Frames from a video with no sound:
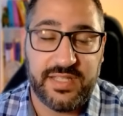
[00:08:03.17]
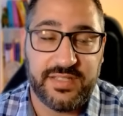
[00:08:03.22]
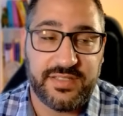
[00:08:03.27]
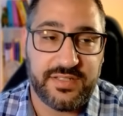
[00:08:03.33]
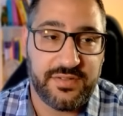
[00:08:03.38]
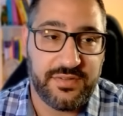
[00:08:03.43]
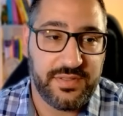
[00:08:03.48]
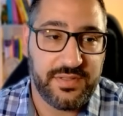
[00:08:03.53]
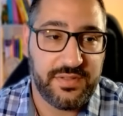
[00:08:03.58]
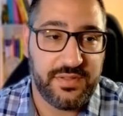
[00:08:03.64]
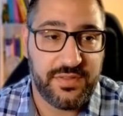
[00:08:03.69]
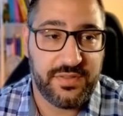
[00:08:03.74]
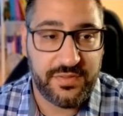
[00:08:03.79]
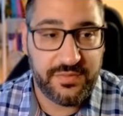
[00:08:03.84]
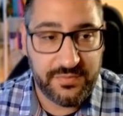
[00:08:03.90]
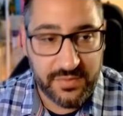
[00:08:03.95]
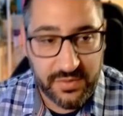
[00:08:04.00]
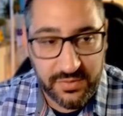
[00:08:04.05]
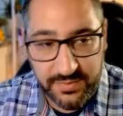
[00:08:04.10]
It's going to
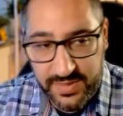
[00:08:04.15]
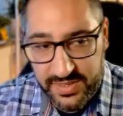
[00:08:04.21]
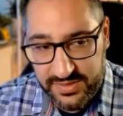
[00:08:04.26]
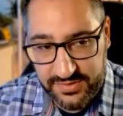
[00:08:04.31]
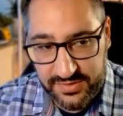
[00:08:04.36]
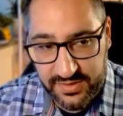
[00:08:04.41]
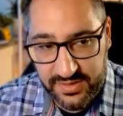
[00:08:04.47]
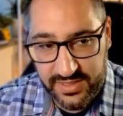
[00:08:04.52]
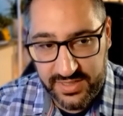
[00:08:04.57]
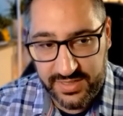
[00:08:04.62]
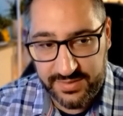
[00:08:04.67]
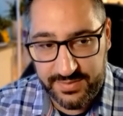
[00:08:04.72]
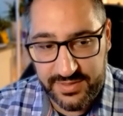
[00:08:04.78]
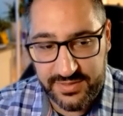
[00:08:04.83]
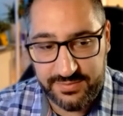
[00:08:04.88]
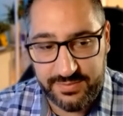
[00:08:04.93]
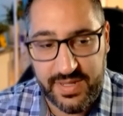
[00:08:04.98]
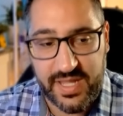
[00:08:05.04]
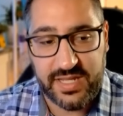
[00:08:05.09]
throw my starting
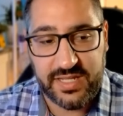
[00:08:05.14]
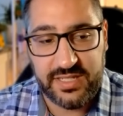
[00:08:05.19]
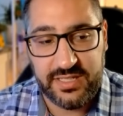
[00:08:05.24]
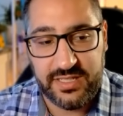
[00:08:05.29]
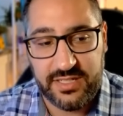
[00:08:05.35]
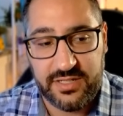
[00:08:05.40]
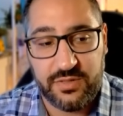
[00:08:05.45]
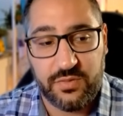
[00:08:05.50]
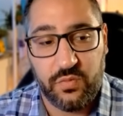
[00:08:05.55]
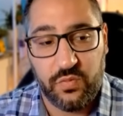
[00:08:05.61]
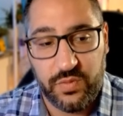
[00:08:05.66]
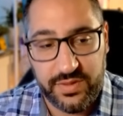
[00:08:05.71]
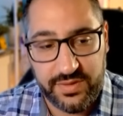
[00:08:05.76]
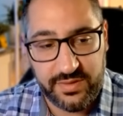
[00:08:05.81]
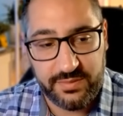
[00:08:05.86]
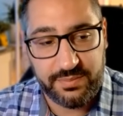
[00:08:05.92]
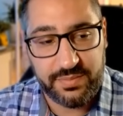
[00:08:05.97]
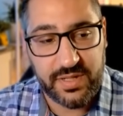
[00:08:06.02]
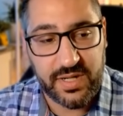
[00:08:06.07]
image back in here
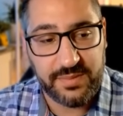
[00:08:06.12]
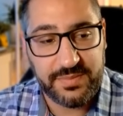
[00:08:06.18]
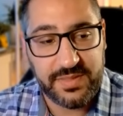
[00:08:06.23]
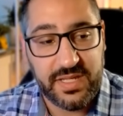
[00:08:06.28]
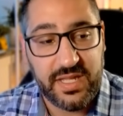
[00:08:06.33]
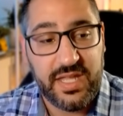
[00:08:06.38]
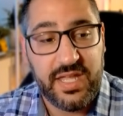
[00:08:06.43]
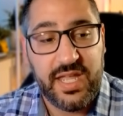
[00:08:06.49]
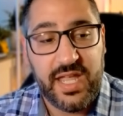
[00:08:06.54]
with the prompt,